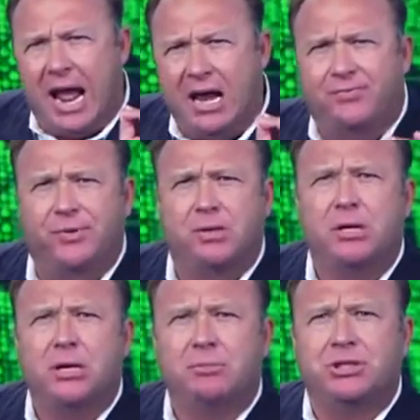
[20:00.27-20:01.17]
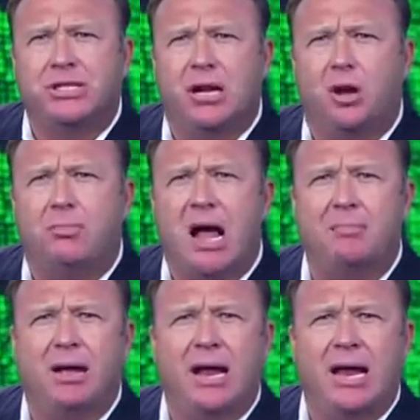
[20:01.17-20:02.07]
hateful Michelle
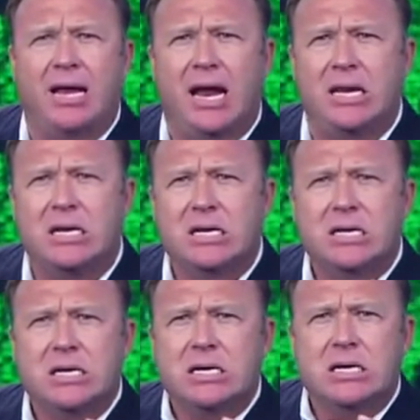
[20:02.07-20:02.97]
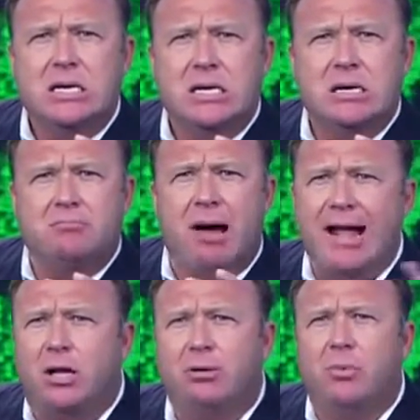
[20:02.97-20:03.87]
Obama and
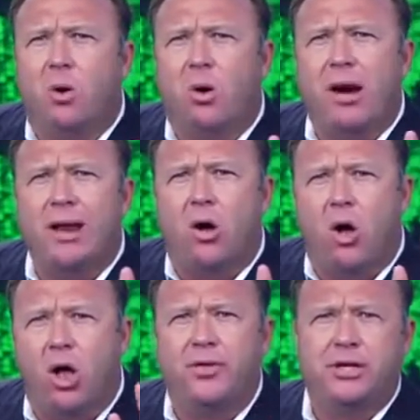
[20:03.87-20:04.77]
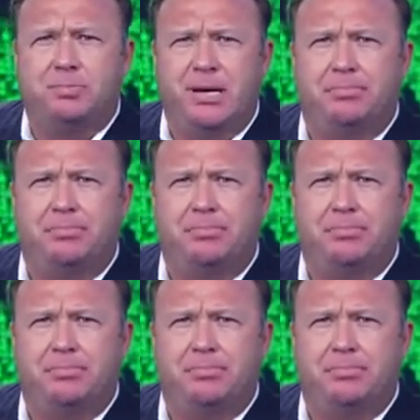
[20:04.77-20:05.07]
Michael Moore and all these